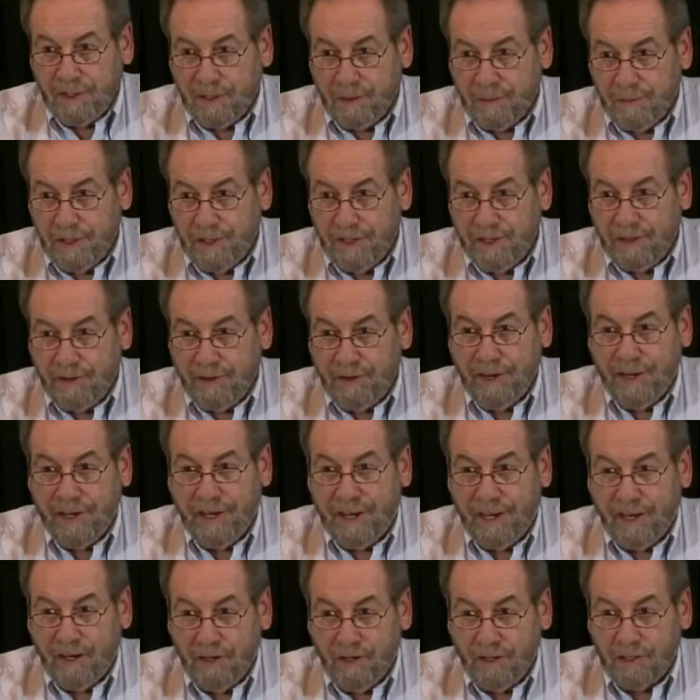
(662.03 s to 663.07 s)
that come in here and
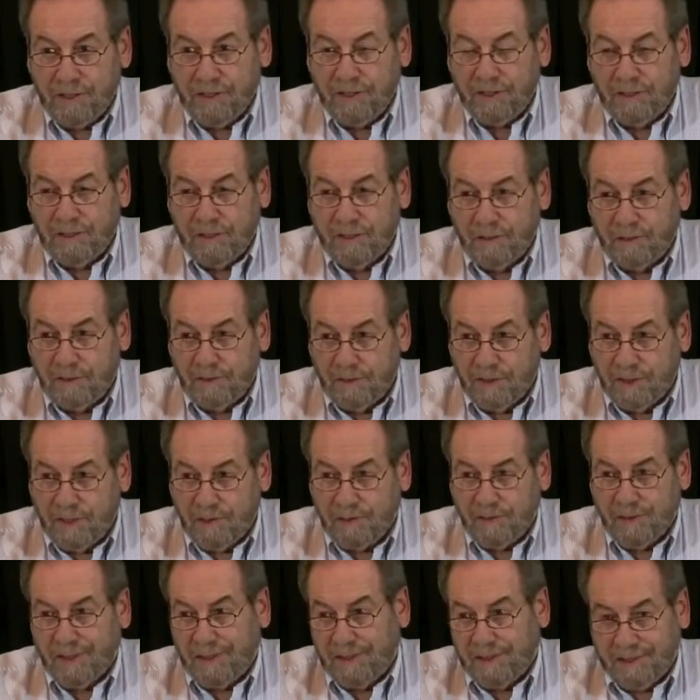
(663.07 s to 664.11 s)
they look
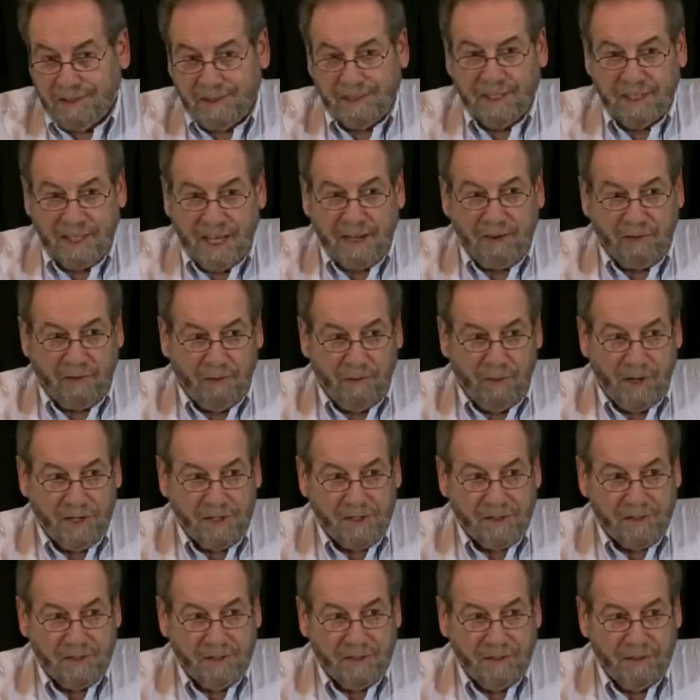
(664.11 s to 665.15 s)
to take from
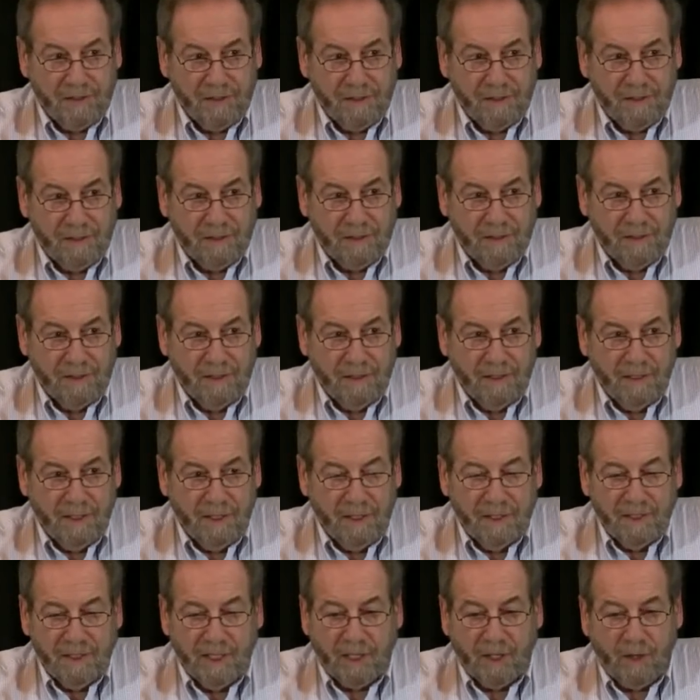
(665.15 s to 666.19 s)
us.
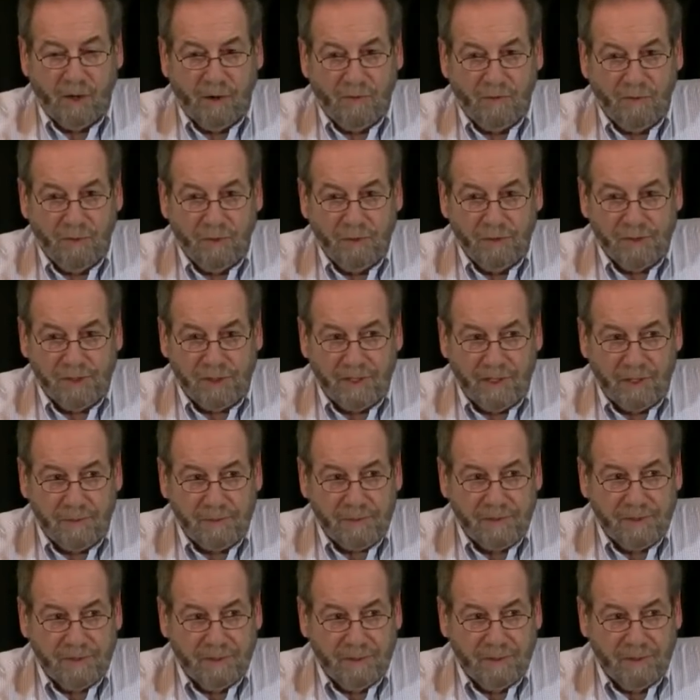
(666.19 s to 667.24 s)
They go on food
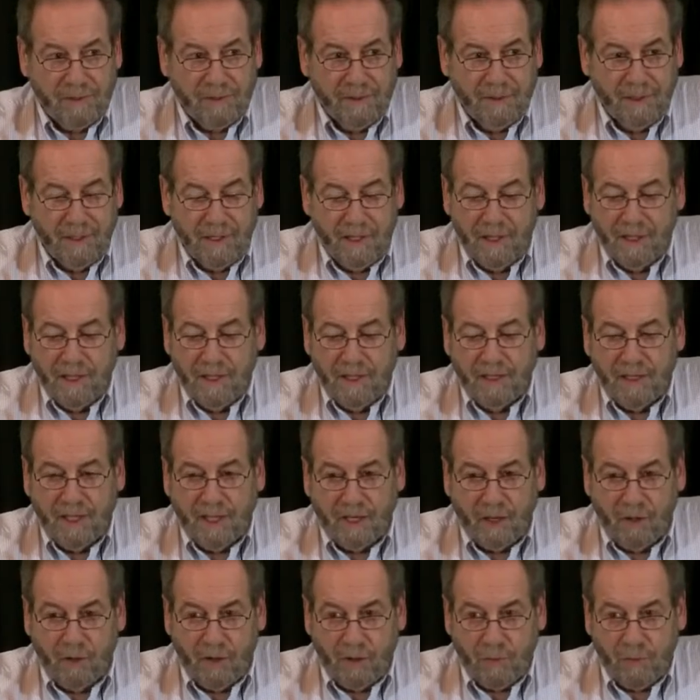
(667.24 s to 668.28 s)
stamps. They
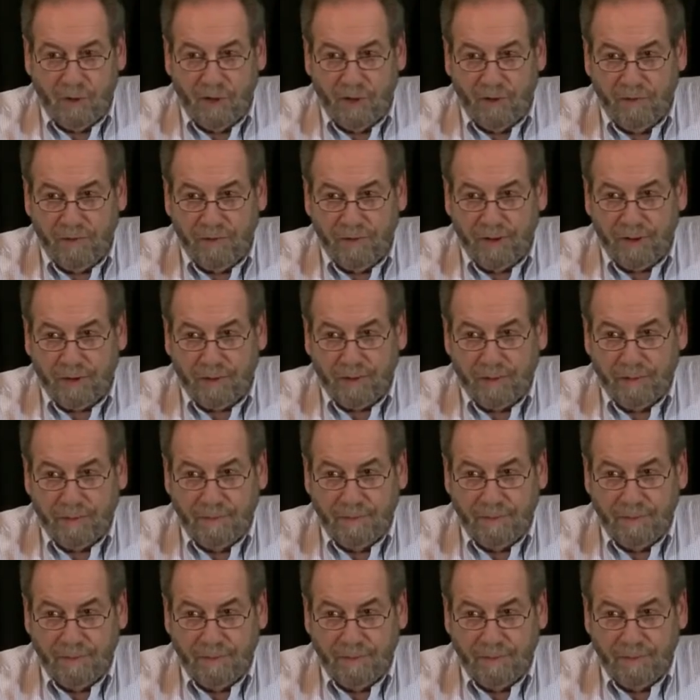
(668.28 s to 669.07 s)
go on welfare.